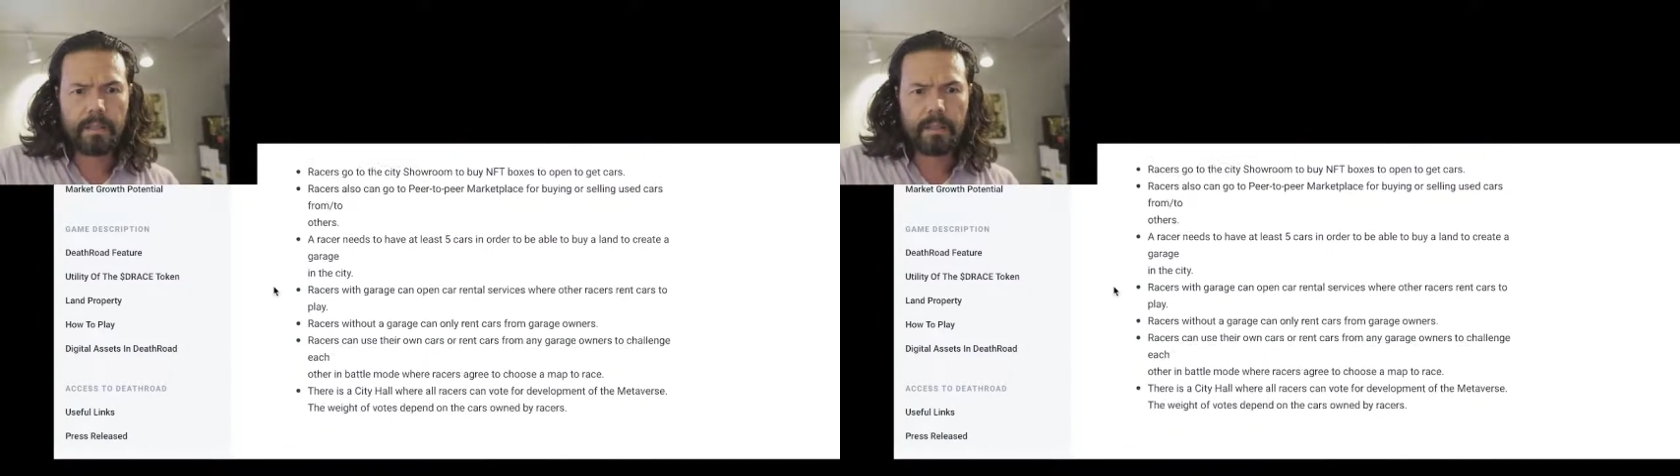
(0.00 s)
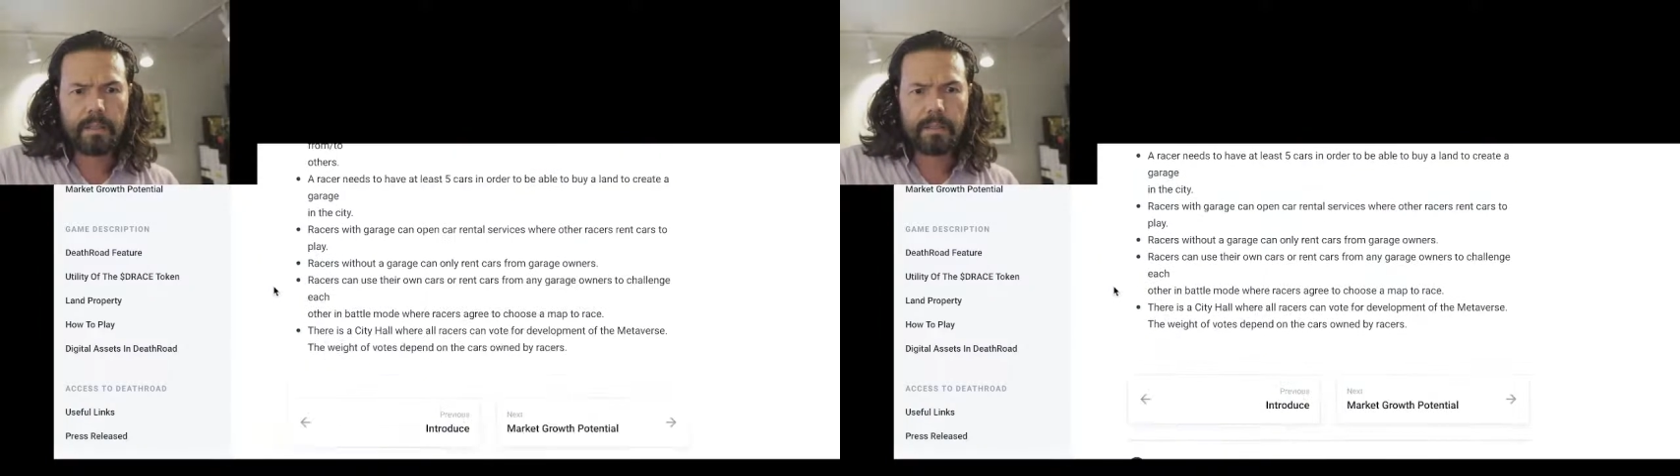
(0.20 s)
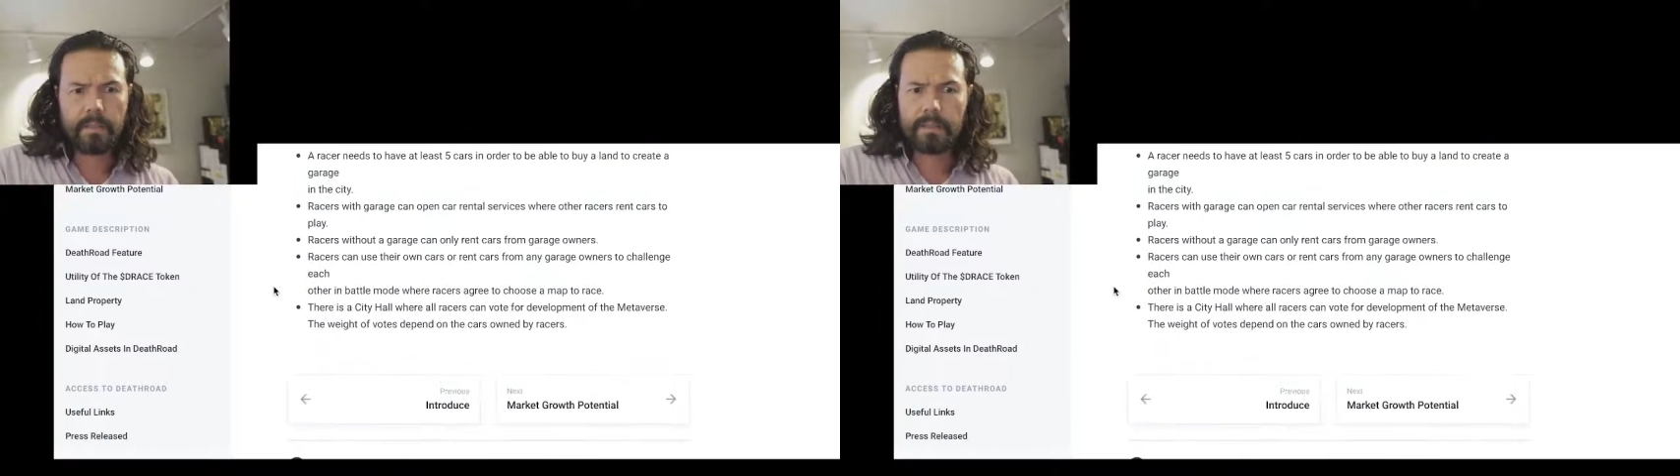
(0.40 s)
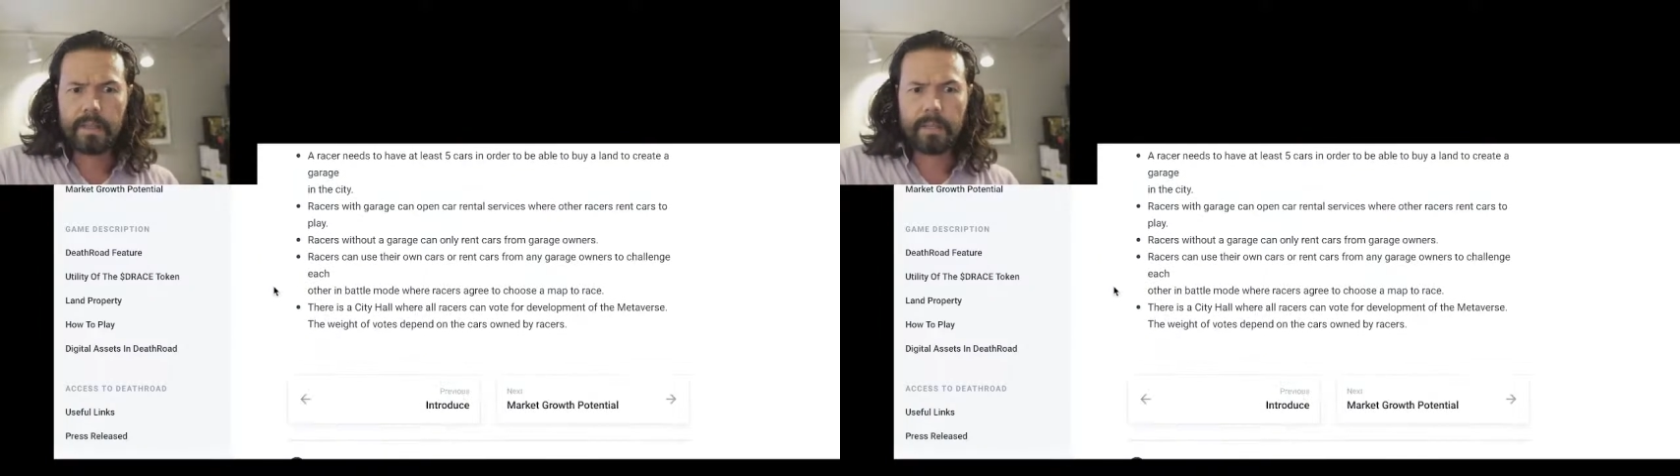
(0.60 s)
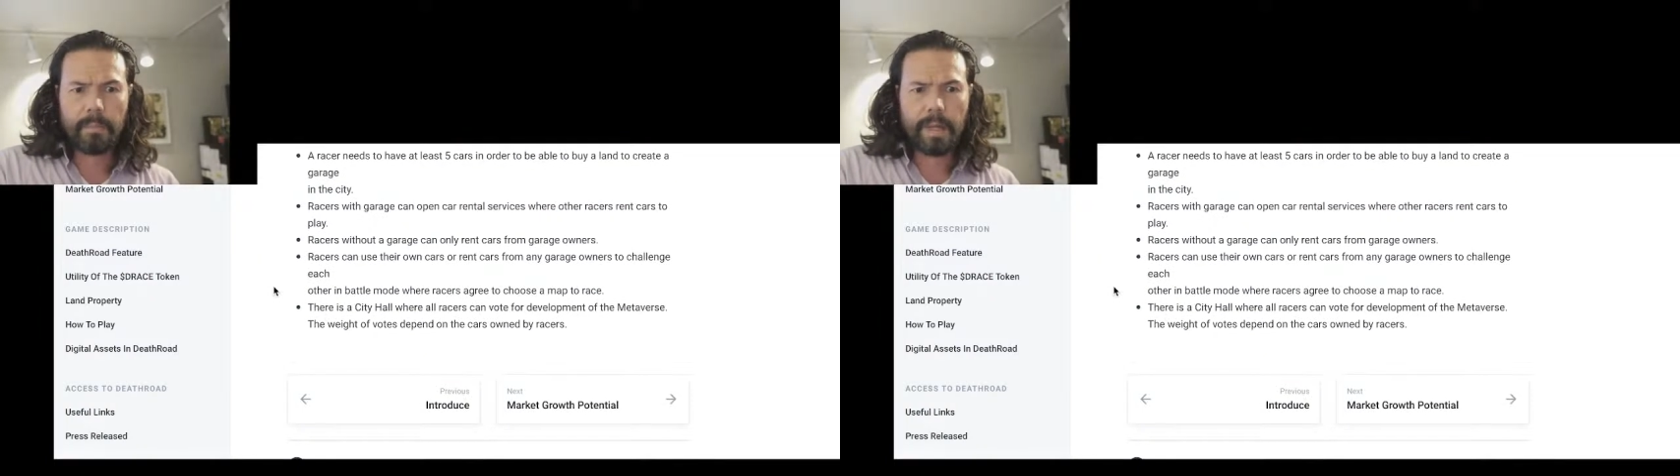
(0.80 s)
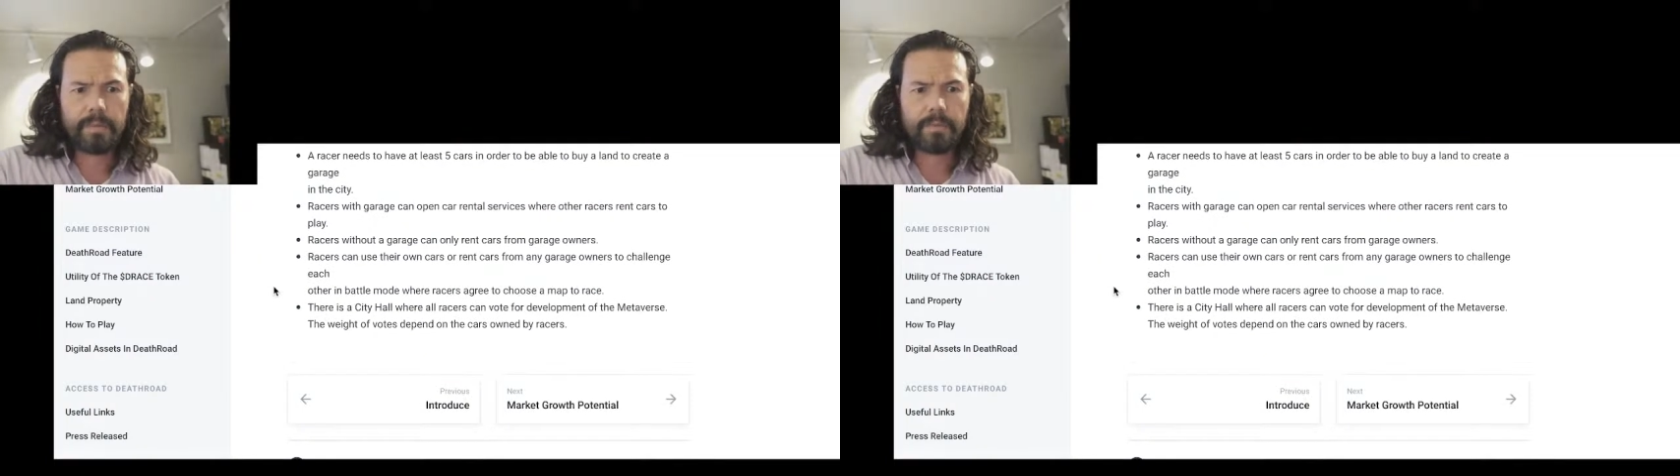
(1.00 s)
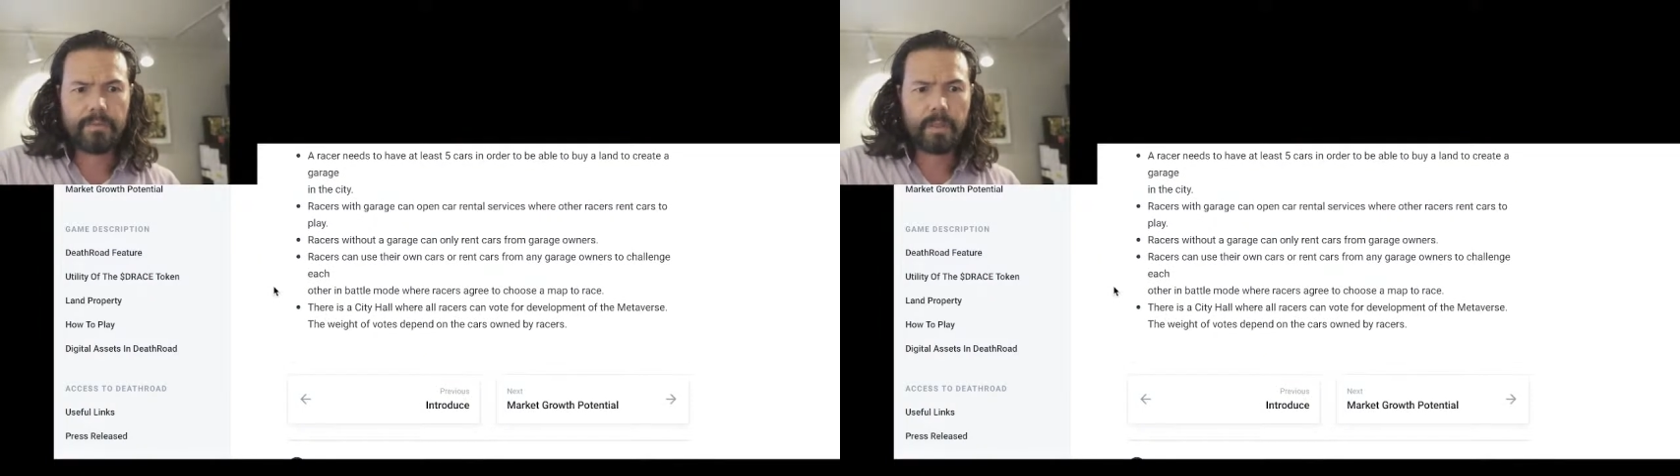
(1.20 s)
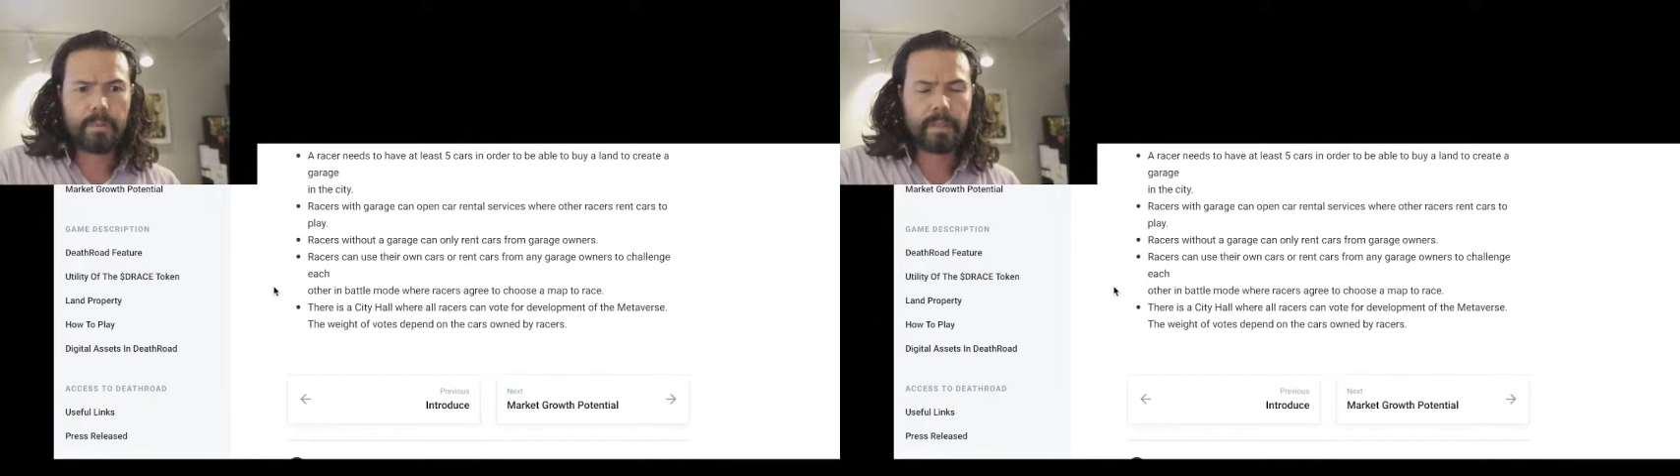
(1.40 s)
it's got a massive
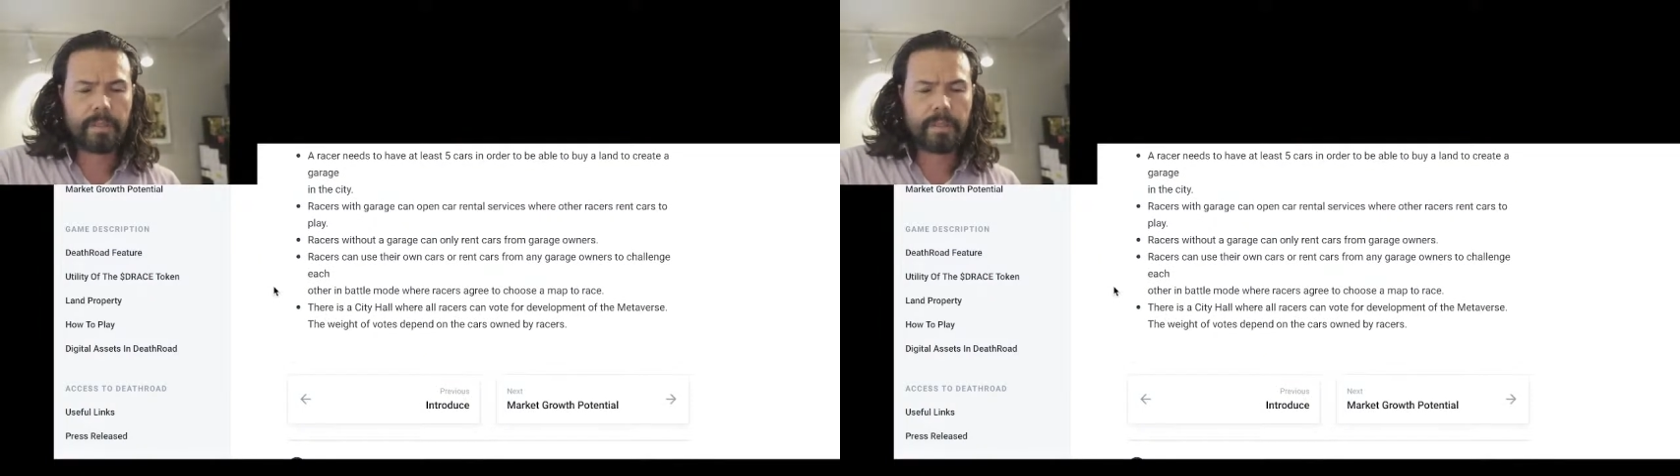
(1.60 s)
following on